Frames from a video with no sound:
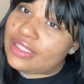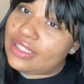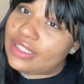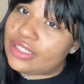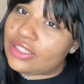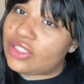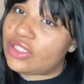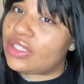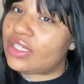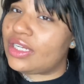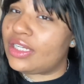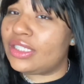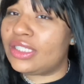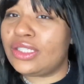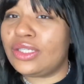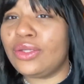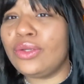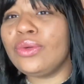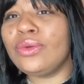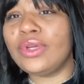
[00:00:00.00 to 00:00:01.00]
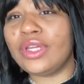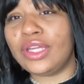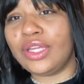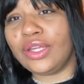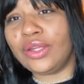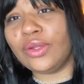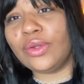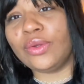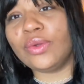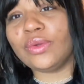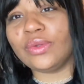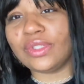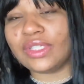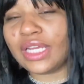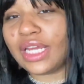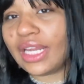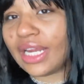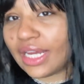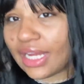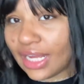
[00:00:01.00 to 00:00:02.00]
this shit is too cute.
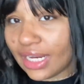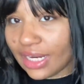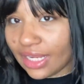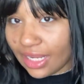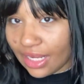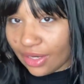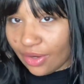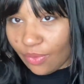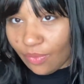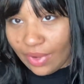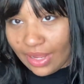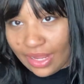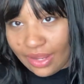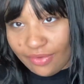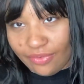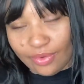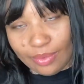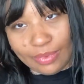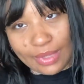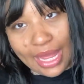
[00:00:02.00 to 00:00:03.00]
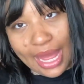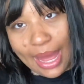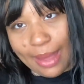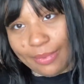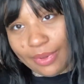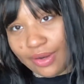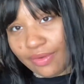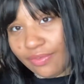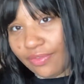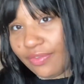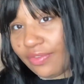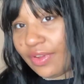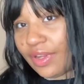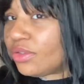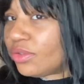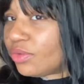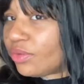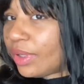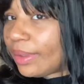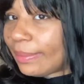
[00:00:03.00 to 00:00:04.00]
And I kind of got away from the habit of
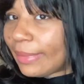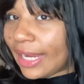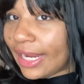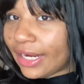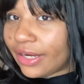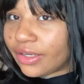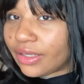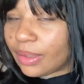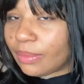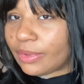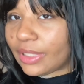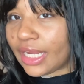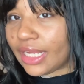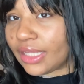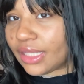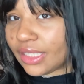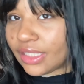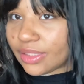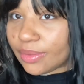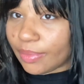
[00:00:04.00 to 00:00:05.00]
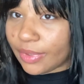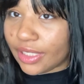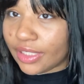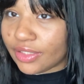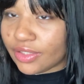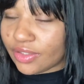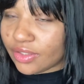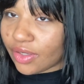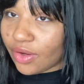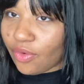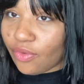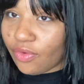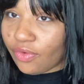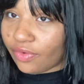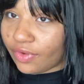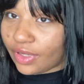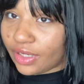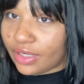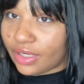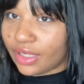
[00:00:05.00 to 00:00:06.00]
doing my hair up like this, but it's so
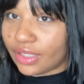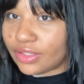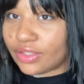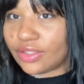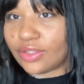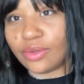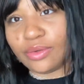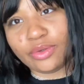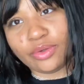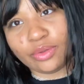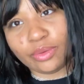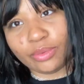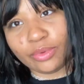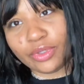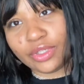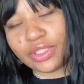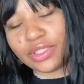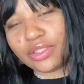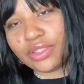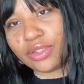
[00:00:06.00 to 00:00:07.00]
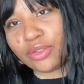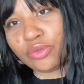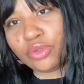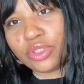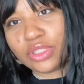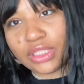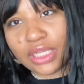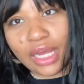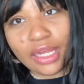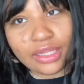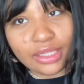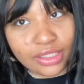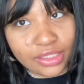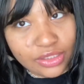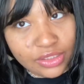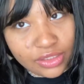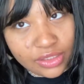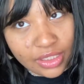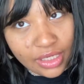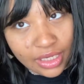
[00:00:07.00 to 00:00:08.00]
fun and so adorable and so
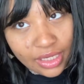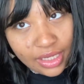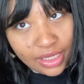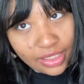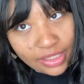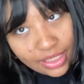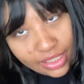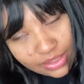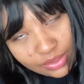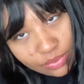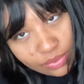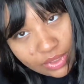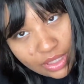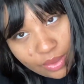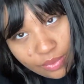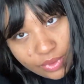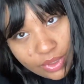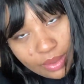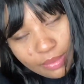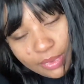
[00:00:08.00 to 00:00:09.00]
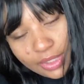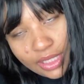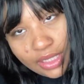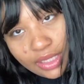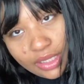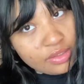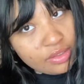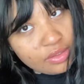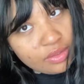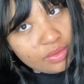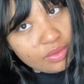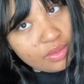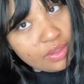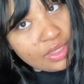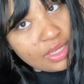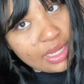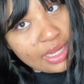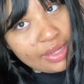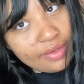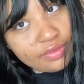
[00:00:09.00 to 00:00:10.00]
stylish, and that's what I want to be. So
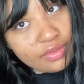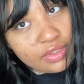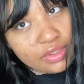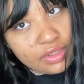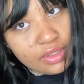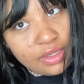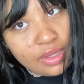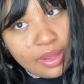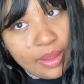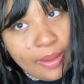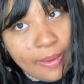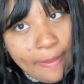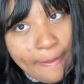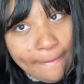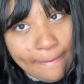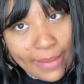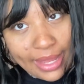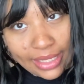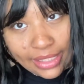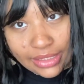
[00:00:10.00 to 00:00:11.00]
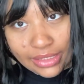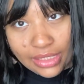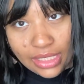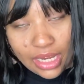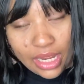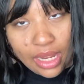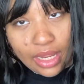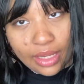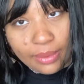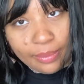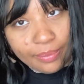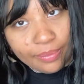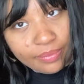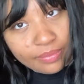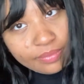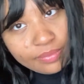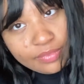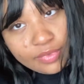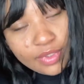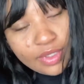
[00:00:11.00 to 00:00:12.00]
I have to make time
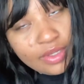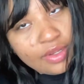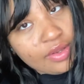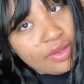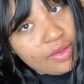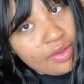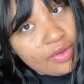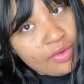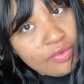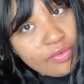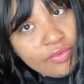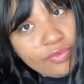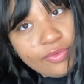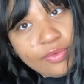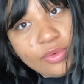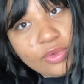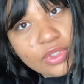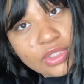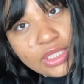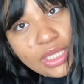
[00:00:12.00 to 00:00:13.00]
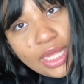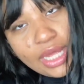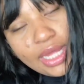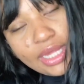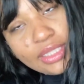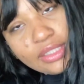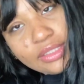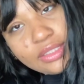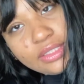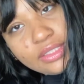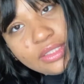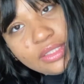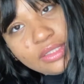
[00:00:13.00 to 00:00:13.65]
for that.